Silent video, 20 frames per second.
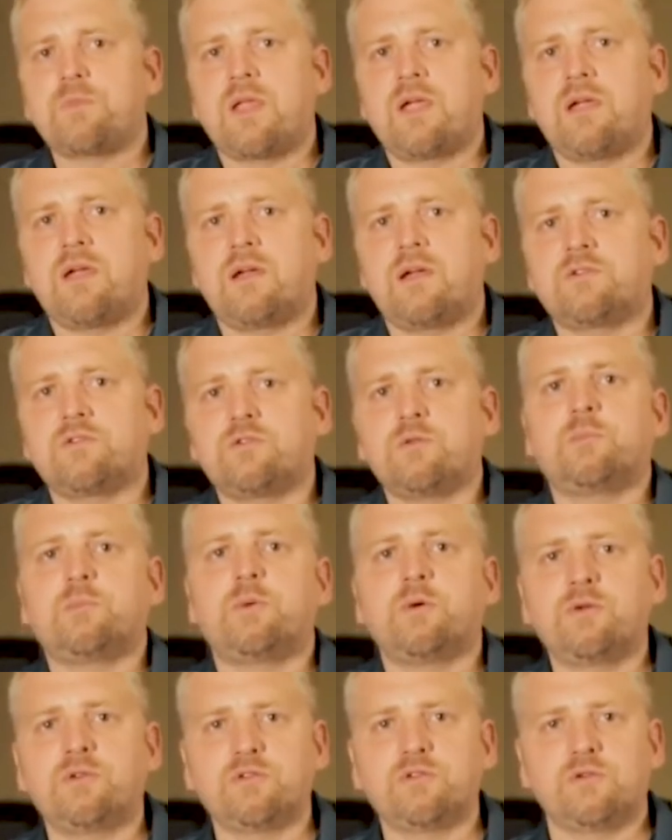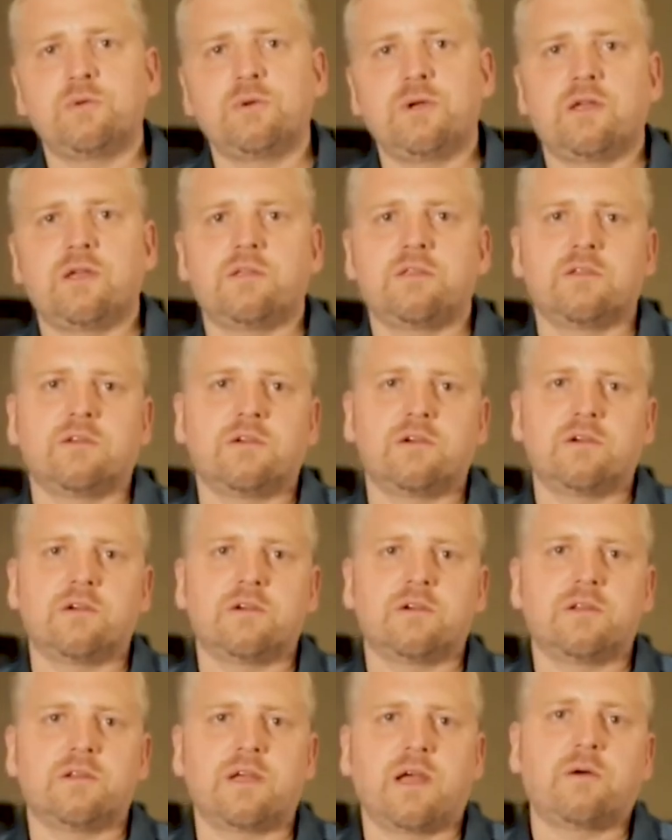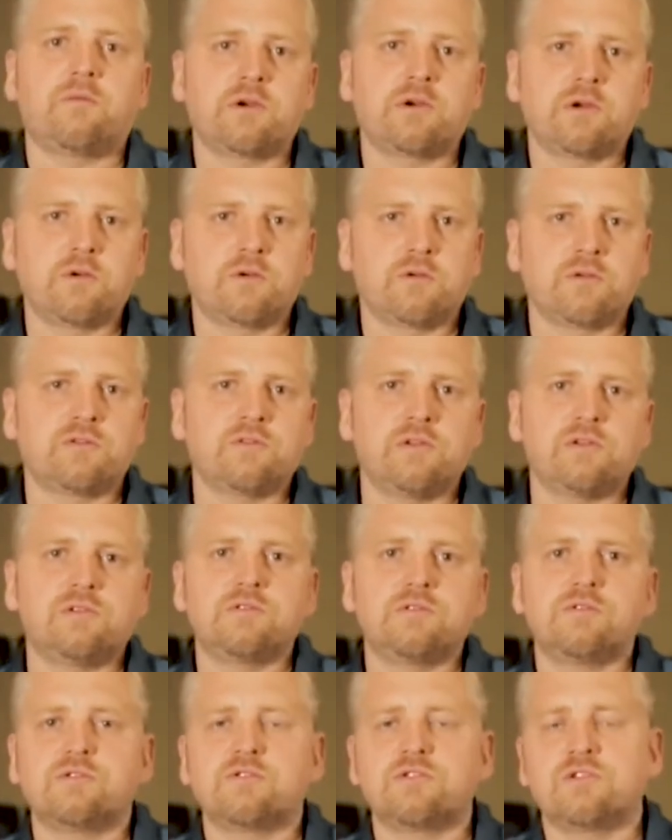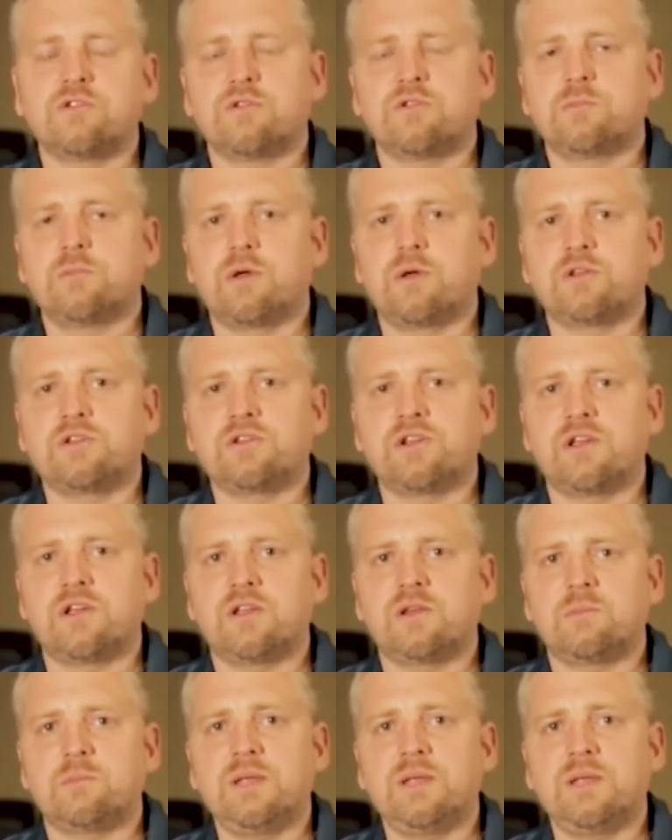to put together our constitution on blockchain.